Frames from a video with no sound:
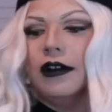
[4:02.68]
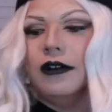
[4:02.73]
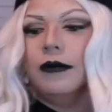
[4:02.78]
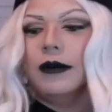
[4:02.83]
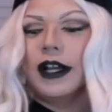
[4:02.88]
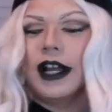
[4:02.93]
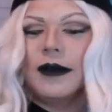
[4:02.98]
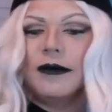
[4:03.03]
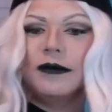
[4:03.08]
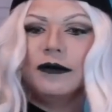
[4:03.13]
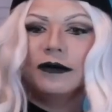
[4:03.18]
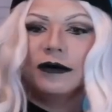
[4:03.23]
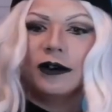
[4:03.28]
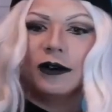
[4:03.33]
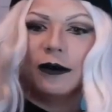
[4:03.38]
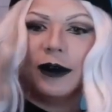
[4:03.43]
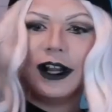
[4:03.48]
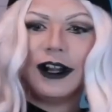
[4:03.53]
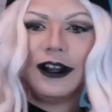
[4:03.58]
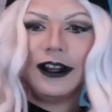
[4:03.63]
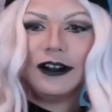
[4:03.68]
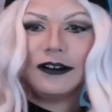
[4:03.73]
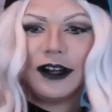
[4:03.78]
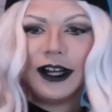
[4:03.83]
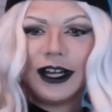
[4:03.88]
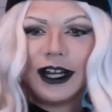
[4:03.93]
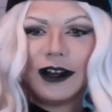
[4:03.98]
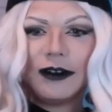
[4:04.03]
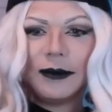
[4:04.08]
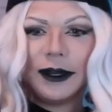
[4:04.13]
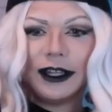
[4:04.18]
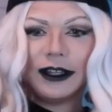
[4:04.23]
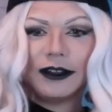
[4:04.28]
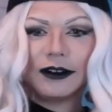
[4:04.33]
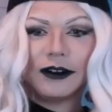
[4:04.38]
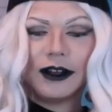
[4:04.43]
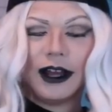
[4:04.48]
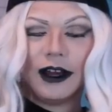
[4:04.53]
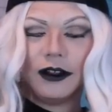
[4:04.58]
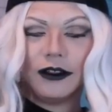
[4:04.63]
you know, what I'm wearing right now, my
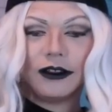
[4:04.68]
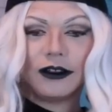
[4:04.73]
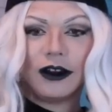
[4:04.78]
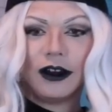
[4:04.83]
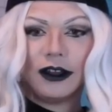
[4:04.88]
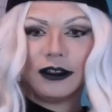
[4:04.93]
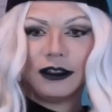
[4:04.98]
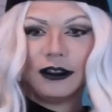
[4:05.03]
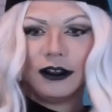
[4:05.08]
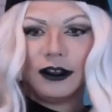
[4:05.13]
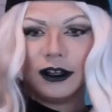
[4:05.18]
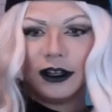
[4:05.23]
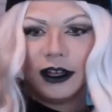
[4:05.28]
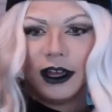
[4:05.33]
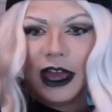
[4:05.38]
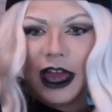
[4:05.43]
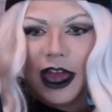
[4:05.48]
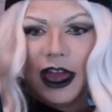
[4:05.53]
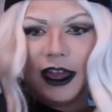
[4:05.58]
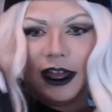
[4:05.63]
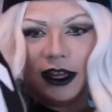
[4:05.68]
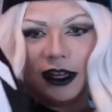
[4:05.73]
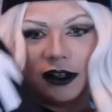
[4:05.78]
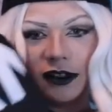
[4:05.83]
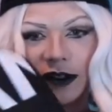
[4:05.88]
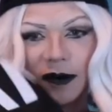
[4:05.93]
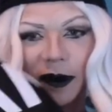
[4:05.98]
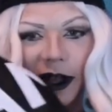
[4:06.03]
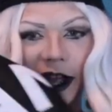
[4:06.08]
little health goth look it's